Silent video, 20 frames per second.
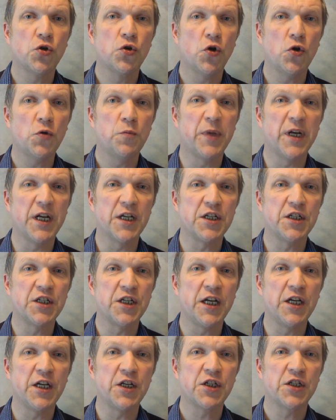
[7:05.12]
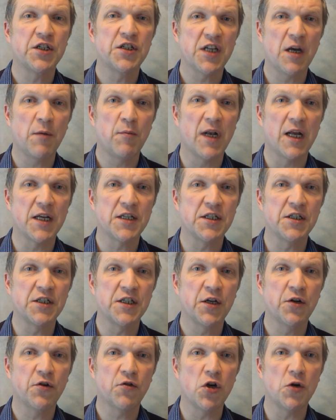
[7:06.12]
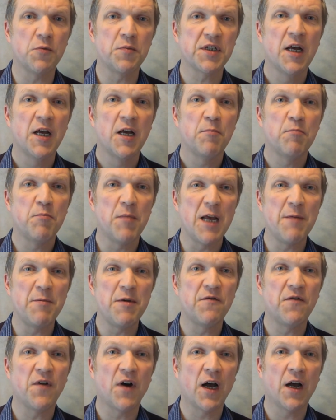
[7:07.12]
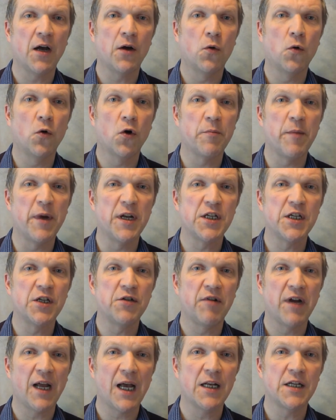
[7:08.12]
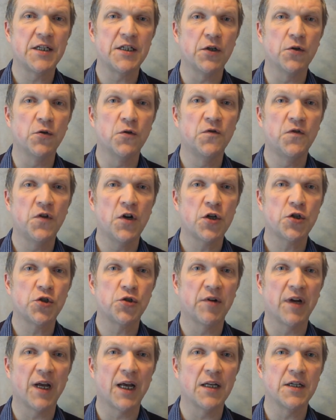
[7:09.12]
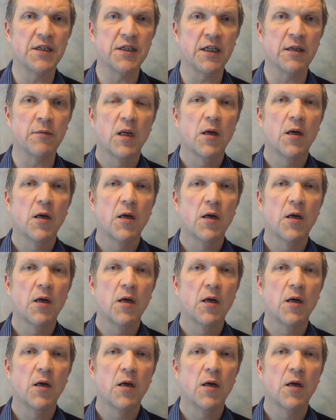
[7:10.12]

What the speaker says: could be to teach some lessons in groups, maybe via augmented reality or virtual reality.